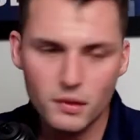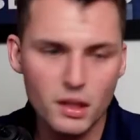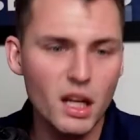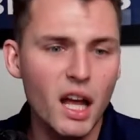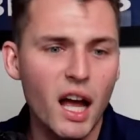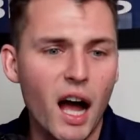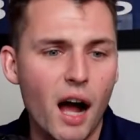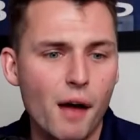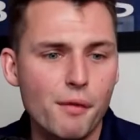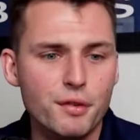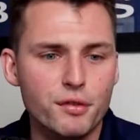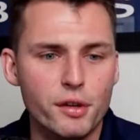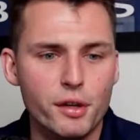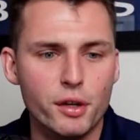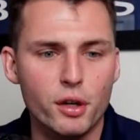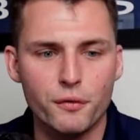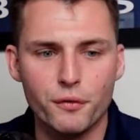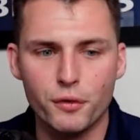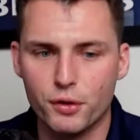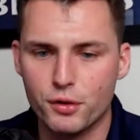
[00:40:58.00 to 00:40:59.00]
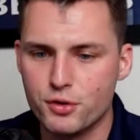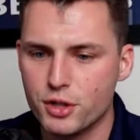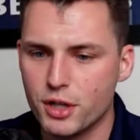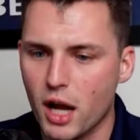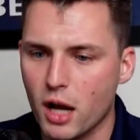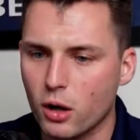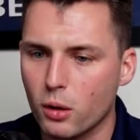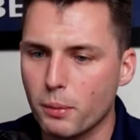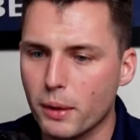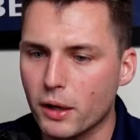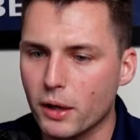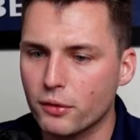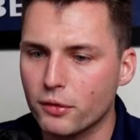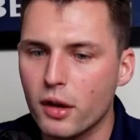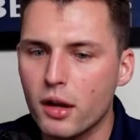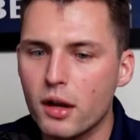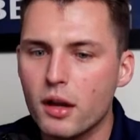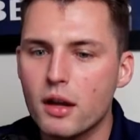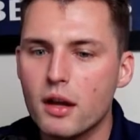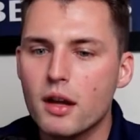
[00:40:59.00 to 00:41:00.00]
Obviously good for the Chicago Bears.
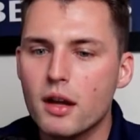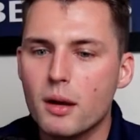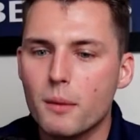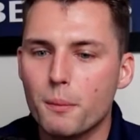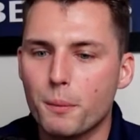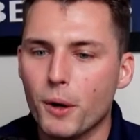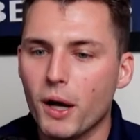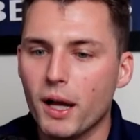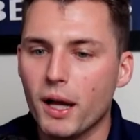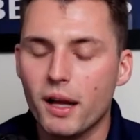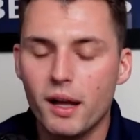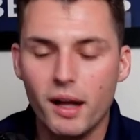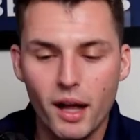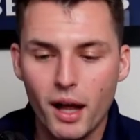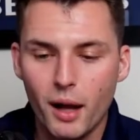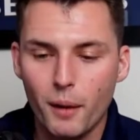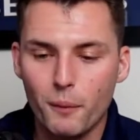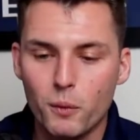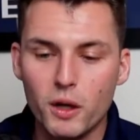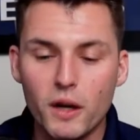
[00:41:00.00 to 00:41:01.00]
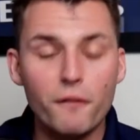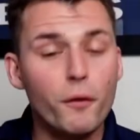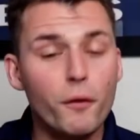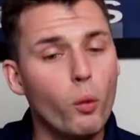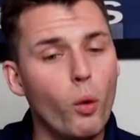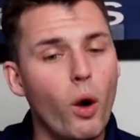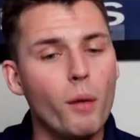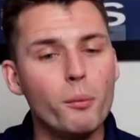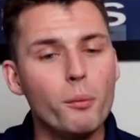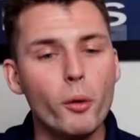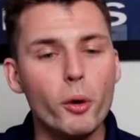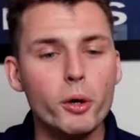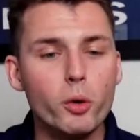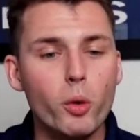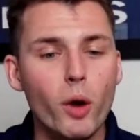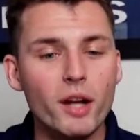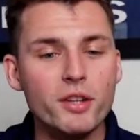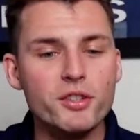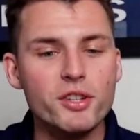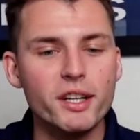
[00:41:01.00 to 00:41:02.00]
But looking for one more
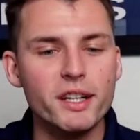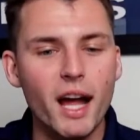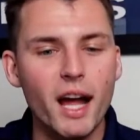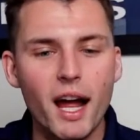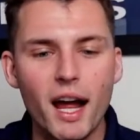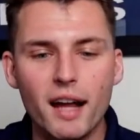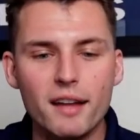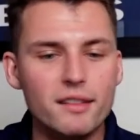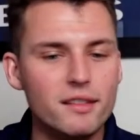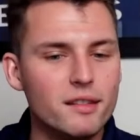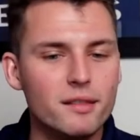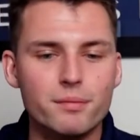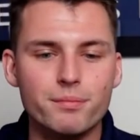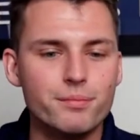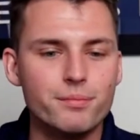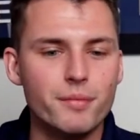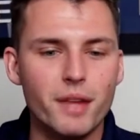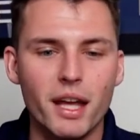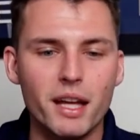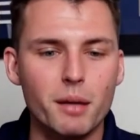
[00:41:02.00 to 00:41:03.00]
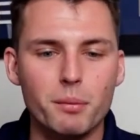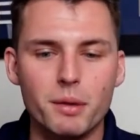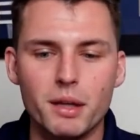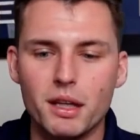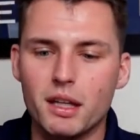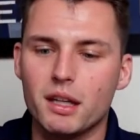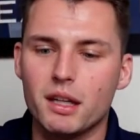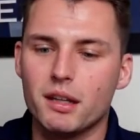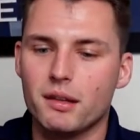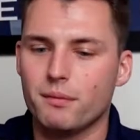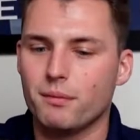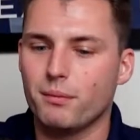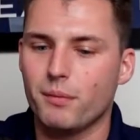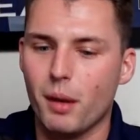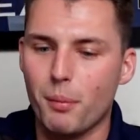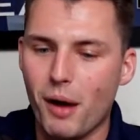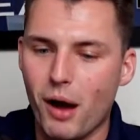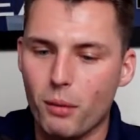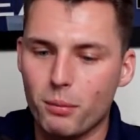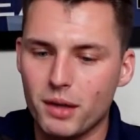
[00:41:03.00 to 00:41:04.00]
question, guys. It can be
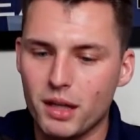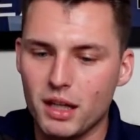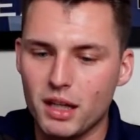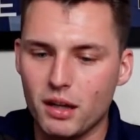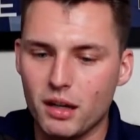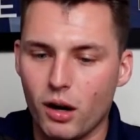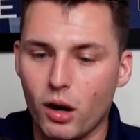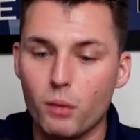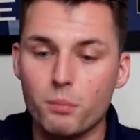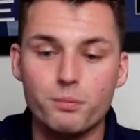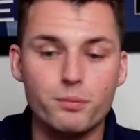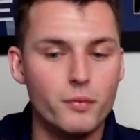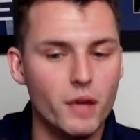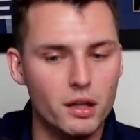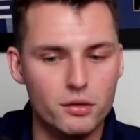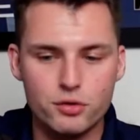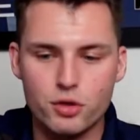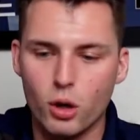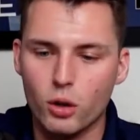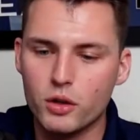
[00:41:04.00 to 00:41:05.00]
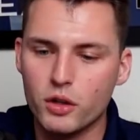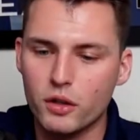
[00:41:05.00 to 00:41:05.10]
about me. Oh, Joseph